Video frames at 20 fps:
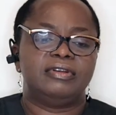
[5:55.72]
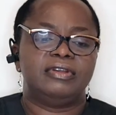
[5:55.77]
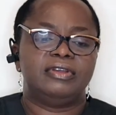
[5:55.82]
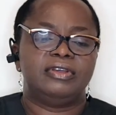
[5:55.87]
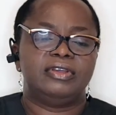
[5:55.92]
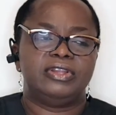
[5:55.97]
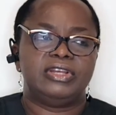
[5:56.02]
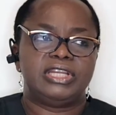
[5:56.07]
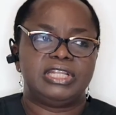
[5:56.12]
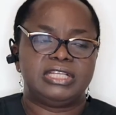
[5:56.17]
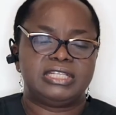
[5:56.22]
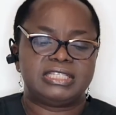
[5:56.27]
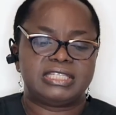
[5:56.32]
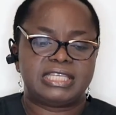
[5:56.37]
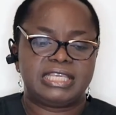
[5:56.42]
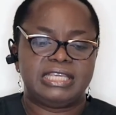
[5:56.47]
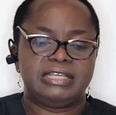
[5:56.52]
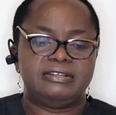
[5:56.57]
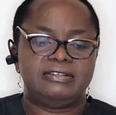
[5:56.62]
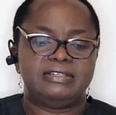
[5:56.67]
the
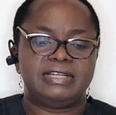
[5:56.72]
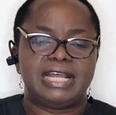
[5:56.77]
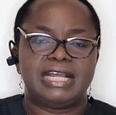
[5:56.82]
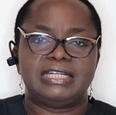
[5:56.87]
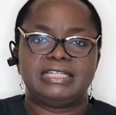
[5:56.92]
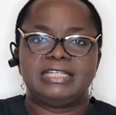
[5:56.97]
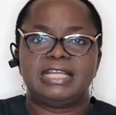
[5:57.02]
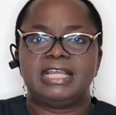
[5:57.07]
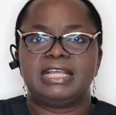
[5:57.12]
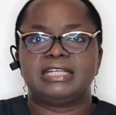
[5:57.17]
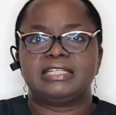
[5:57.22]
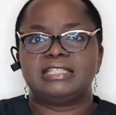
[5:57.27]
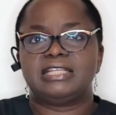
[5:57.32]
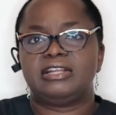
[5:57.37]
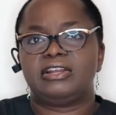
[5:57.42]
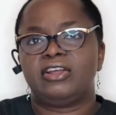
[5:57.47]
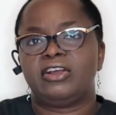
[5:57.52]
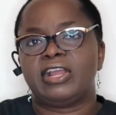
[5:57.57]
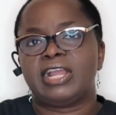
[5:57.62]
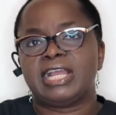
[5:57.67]
skill that takes the
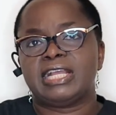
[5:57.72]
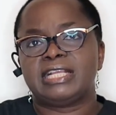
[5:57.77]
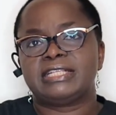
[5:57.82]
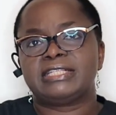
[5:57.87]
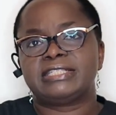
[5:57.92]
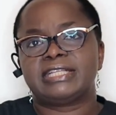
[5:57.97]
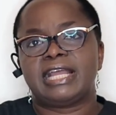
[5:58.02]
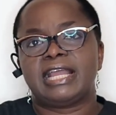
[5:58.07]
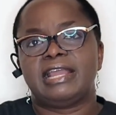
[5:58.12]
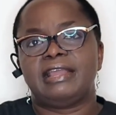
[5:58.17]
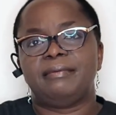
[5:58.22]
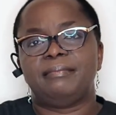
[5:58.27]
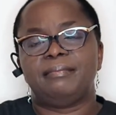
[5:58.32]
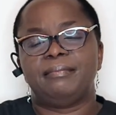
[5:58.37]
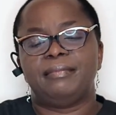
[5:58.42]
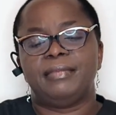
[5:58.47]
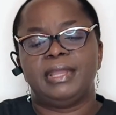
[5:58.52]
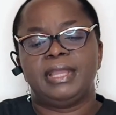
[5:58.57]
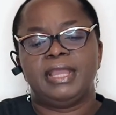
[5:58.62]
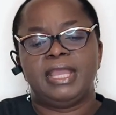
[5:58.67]
longest time
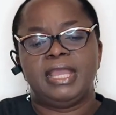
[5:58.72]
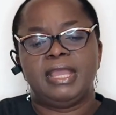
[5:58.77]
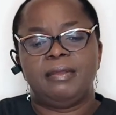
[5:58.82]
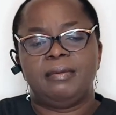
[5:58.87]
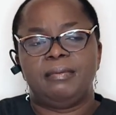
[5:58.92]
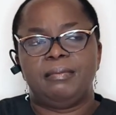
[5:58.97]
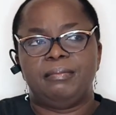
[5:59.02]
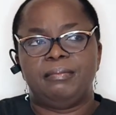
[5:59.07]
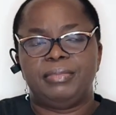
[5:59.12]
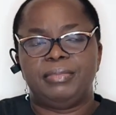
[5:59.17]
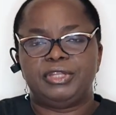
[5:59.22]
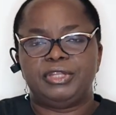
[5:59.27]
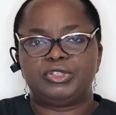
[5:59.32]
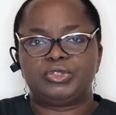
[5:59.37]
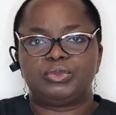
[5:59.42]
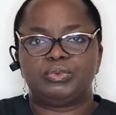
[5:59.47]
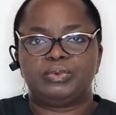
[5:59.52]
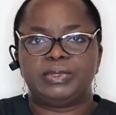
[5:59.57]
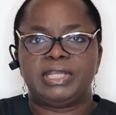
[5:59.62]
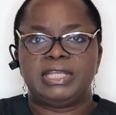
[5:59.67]

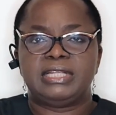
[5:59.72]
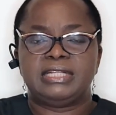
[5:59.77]
between